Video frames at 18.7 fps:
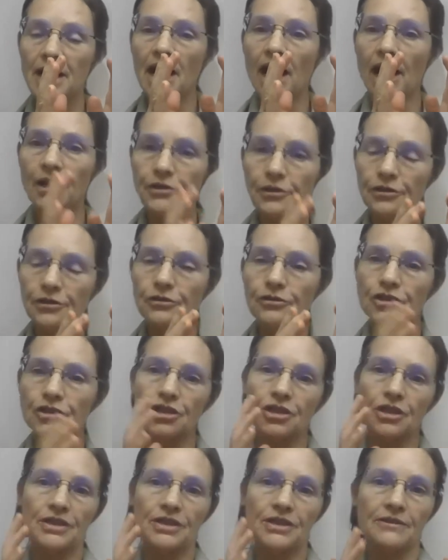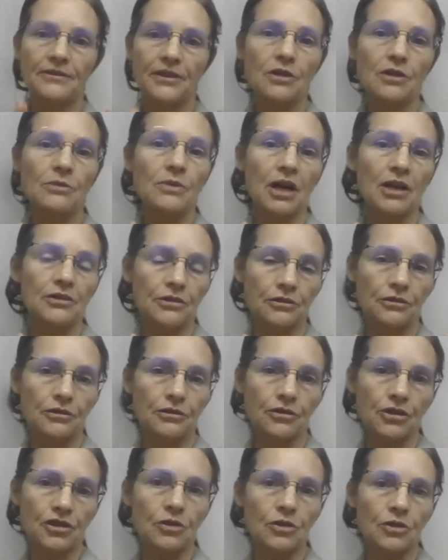undernutrition and severe
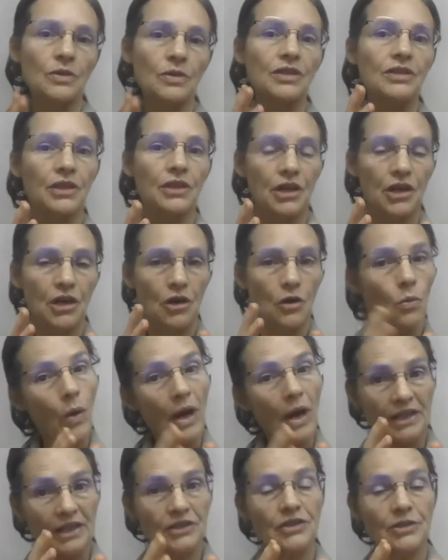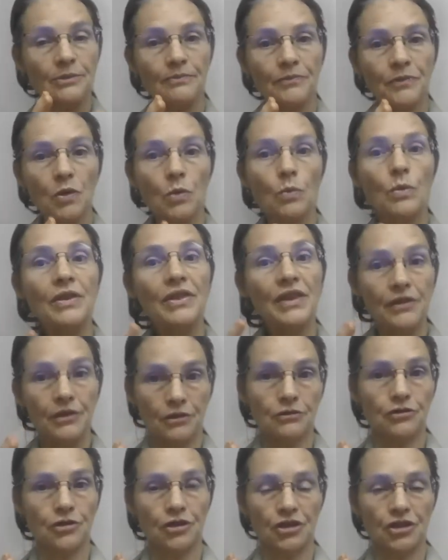undernutrition with weights within the
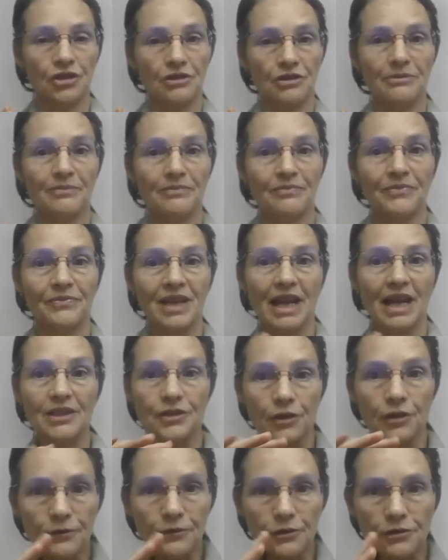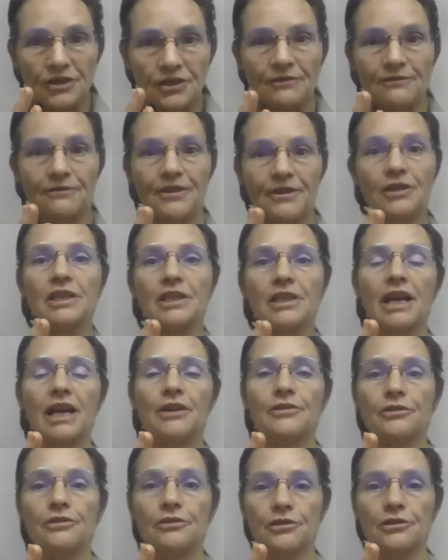nutrition and so if you're severely
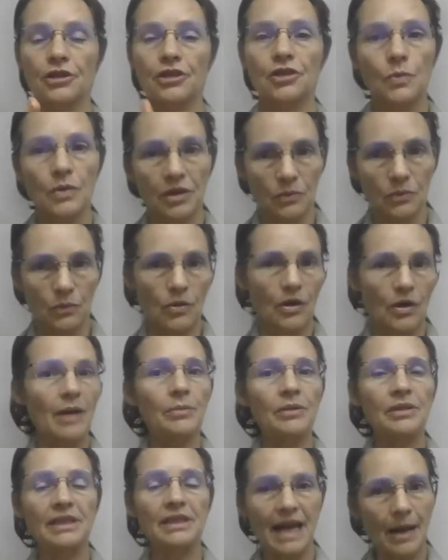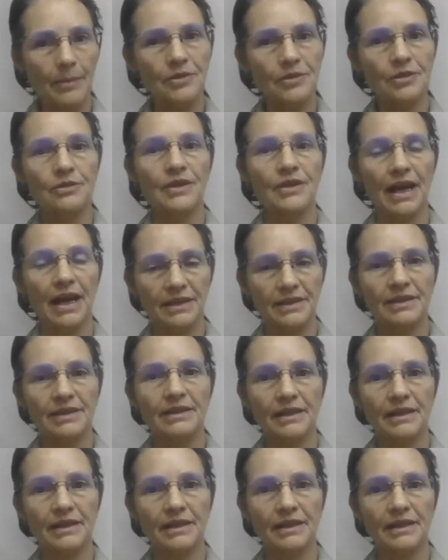undernourished we, were are able to capture that